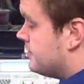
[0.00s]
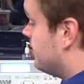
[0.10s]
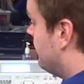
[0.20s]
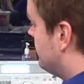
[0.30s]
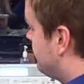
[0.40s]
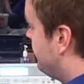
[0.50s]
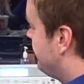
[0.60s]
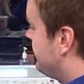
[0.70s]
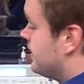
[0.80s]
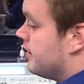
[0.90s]
So there's
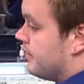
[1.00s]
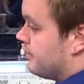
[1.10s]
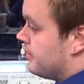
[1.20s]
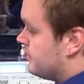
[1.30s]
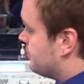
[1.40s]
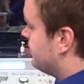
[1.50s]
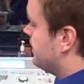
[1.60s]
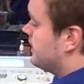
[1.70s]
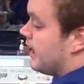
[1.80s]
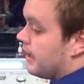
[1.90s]
fifteen hundred and
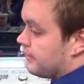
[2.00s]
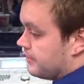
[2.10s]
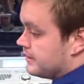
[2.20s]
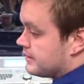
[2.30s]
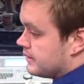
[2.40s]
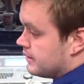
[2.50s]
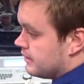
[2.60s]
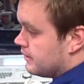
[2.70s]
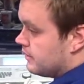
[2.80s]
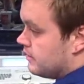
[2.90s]
twenty calories
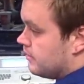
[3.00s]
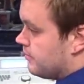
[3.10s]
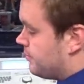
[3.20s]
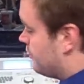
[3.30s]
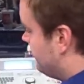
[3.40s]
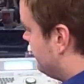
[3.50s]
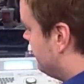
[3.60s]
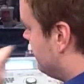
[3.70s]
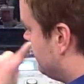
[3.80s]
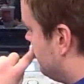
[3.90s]
per
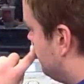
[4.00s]
meal.